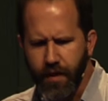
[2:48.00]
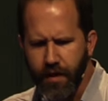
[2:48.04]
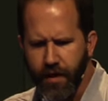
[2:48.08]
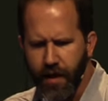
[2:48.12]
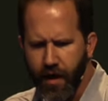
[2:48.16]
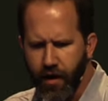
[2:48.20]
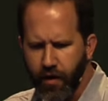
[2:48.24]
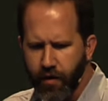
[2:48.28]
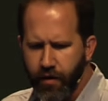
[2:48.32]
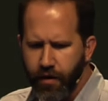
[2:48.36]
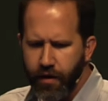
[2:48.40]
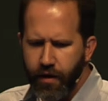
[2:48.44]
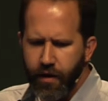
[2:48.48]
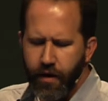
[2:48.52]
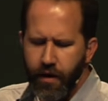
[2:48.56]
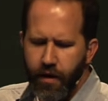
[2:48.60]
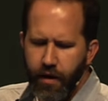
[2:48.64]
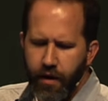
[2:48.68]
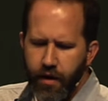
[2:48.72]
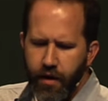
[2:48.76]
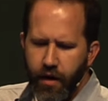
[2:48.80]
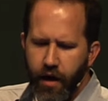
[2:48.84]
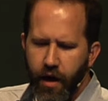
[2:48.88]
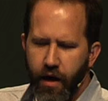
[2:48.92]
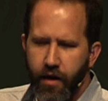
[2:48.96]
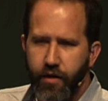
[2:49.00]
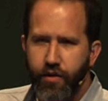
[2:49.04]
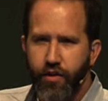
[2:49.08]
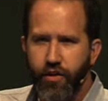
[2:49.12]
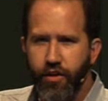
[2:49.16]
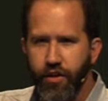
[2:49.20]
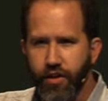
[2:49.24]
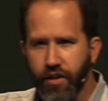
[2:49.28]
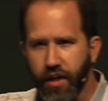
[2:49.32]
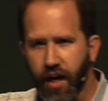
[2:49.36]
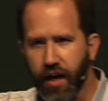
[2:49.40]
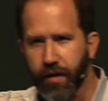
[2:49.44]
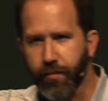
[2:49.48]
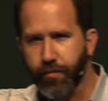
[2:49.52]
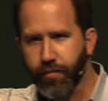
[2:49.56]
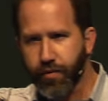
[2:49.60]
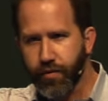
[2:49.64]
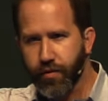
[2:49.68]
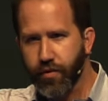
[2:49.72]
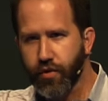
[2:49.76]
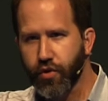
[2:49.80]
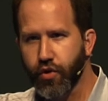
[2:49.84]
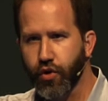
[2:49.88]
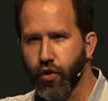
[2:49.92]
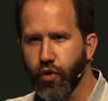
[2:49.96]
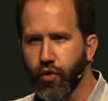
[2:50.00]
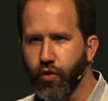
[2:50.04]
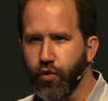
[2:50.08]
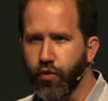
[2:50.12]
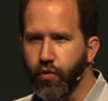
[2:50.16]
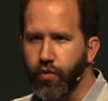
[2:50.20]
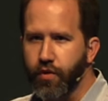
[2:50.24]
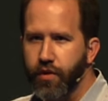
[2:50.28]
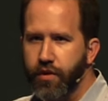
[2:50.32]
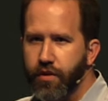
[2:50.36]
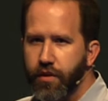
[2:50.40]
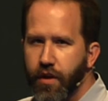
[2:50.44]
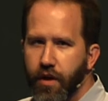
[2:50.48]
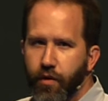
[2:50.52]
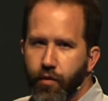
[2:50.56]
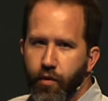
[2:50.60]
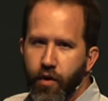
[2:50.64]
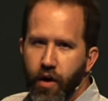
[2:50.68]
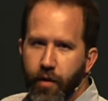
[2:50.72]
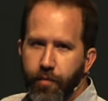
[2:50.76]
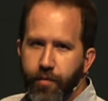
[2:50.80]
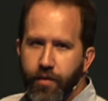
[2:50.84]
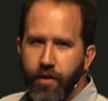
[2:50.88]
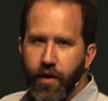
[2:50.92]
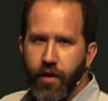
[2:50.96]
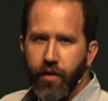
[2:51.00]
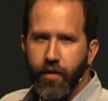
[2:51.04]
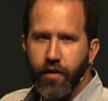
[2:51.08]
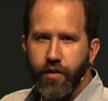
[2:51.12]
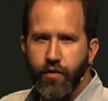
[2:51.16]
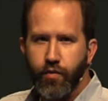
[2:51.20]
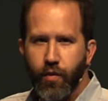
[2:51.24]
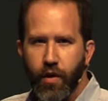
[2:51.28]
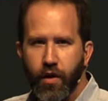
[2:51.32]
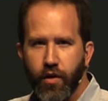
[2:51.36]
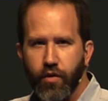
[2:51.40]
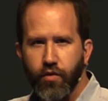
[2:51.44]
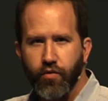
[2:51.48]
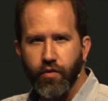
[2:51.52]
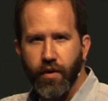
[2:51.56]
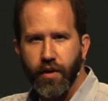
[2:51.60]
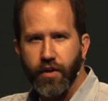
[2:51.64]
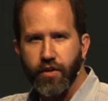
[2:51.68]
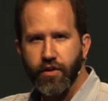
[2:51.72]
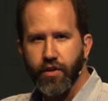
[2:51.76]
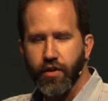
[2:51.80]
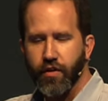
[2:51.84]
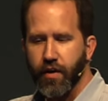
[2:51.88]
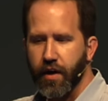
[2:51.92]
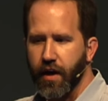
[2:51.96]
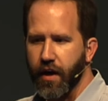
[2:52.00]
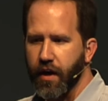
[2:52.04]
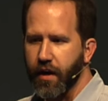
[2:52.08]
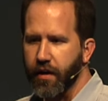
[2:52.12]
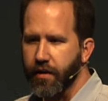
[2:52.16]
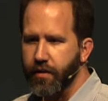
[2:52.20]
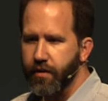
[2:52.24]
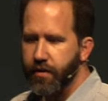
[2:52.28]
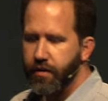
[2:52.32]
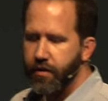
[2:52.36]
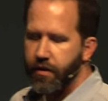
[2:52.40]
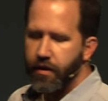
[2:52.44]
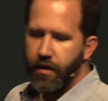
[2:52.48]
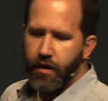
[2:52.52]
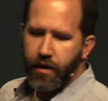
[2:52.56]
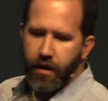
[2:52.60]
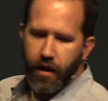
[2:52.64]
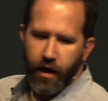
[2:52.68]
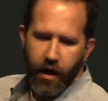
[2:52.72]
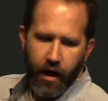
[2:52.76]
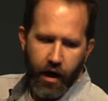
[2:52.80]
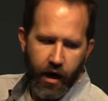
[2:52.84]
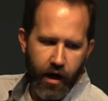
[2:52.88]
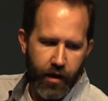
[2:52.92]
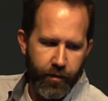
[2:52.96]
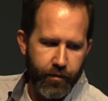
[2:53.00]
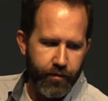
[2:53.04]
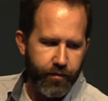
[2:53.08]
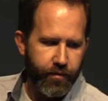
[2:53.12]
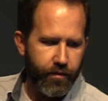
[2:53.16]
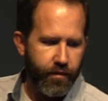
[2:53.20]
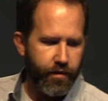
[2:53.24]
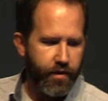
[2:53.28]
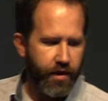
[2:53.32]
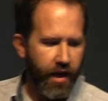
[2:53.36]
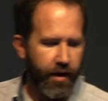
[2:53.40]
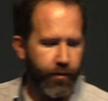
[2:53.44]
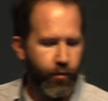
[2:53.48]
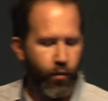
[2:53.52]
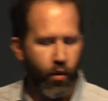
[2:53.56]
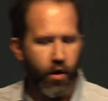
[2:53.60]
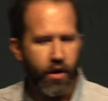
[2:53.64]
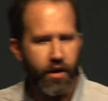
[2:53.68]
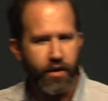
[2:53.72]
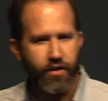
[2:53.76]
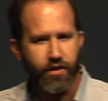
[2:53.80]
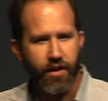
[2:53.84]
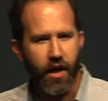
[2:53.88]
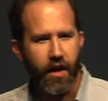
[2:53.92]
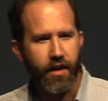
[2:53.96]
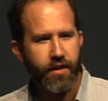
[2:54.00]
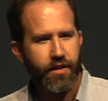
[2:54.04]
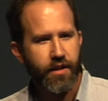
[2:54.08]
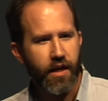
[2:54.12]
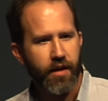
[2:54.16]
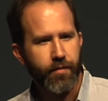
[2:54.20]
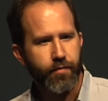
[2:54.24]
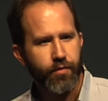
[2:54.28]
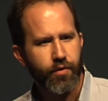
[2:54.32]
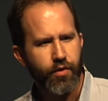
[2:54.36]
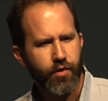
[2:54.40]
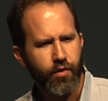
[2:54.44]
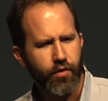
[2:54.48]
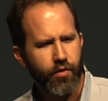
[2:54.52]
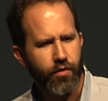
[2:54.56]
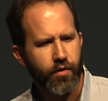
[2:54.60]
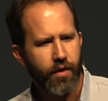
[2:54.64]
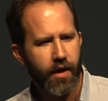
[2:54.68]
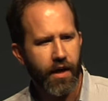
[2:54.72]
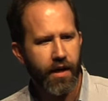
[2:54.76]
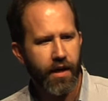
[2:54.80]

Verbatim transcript: Now, to the type 2s that were up there as well, who raised their hands, type 1 is not type 2.